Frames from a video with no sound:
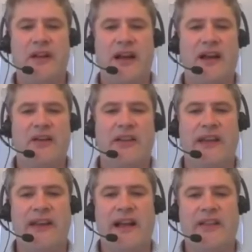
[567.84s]
yeah, how can
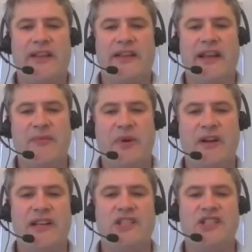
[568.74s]
they how they can gain
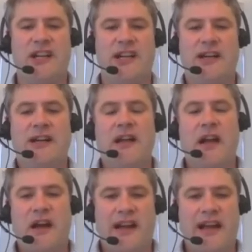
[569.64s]
market share
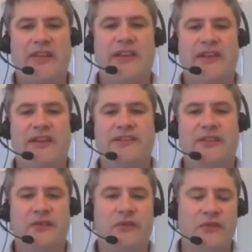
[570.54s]
and how they can
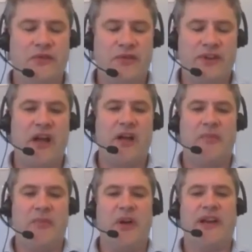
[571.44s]
sort of
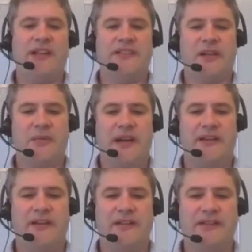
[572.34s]
um, go against their
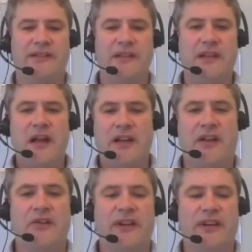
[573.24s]
competitors.
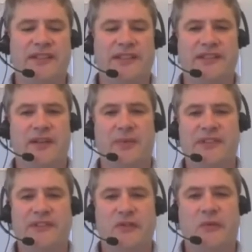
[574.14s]
Another nice example
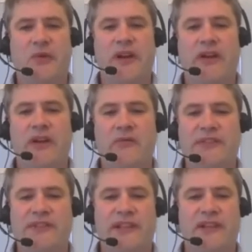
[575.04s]
I saw more yeah in,
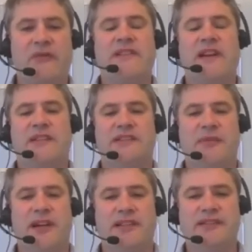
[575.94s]
recently in the retail
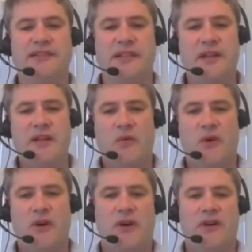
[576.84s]
space
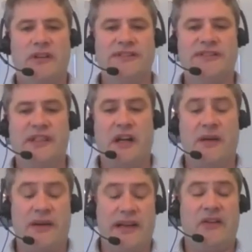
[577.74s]
was uh,
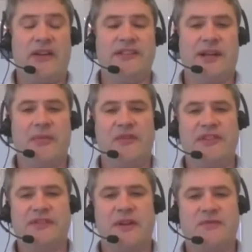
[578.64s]
and again a good example of
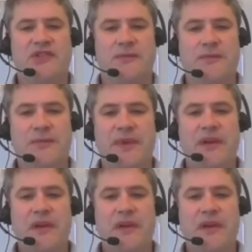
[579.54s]
disruption,